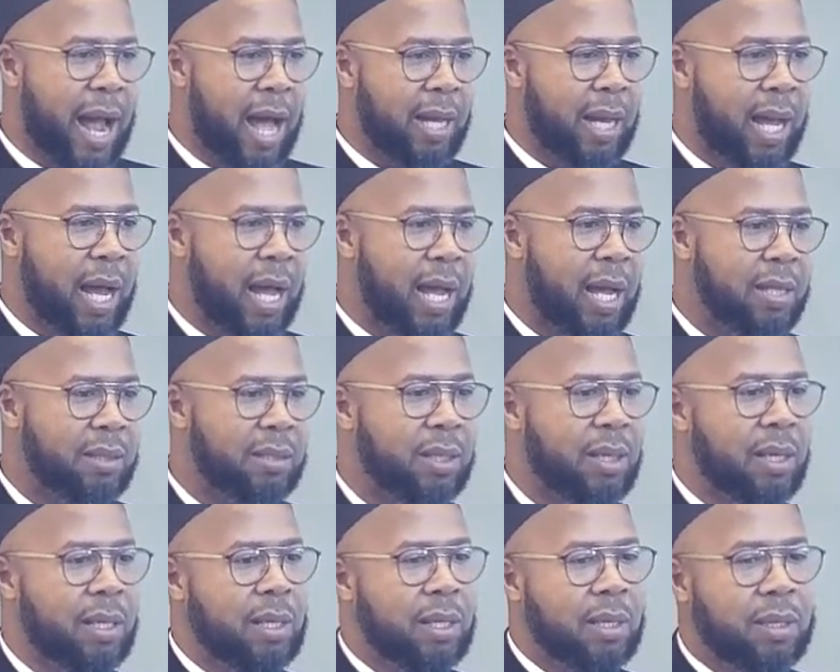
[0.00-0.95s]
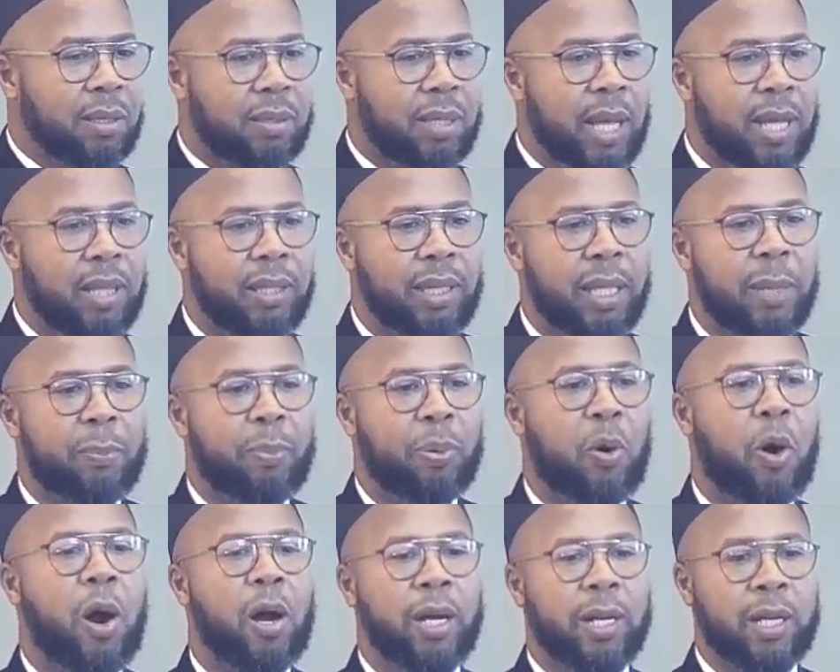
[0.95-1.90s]
allies, then the
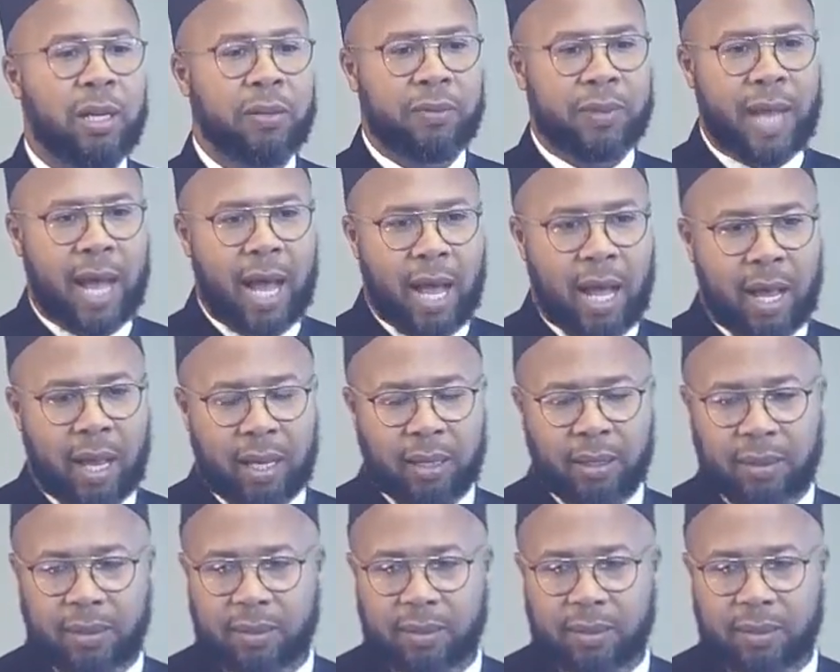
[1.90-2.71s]
party of God,